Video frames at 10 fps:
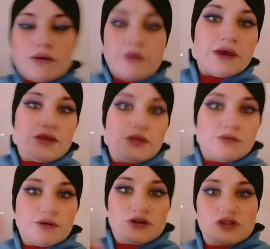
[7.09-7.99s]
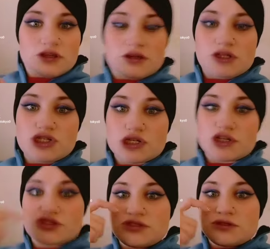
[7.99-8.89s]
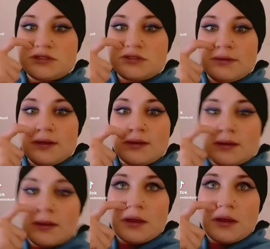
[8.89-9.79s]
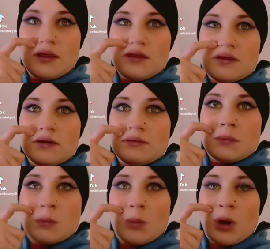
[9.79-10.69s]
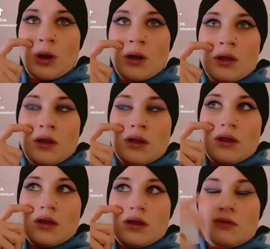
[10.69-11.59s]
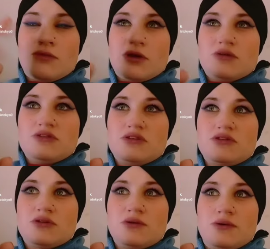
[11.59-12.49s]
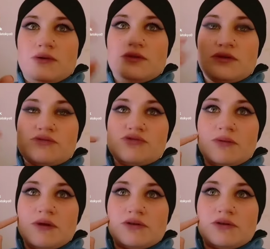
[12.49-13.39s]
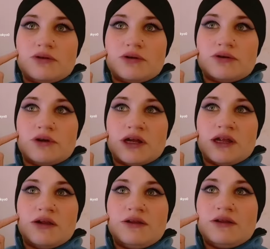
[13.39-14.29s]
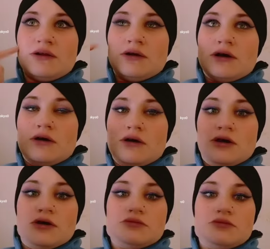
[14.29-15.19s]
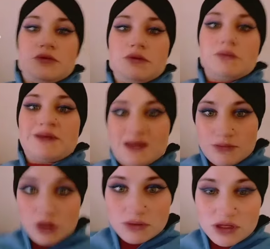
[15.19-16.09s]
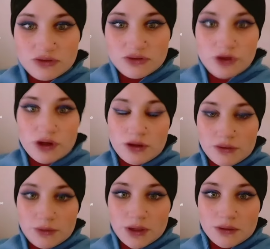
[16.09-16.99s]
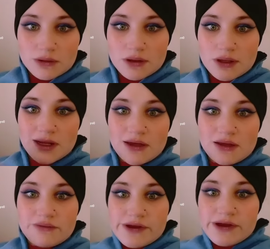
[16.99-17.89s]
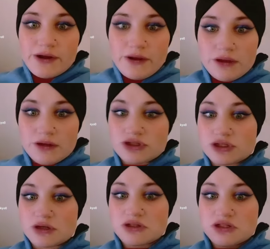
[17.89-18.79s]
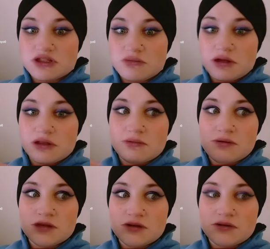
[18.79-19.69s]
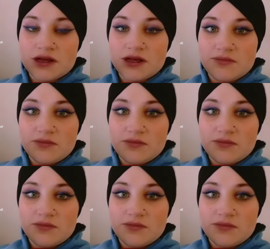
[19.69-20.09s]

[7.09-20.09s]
Okay, the worst thing a teacher has done to me is I remember when I was in school, this was about the third grade, uh, we were making pumpkins for Halloween, and I couldn't figure out the instructions to make the pumpkin right.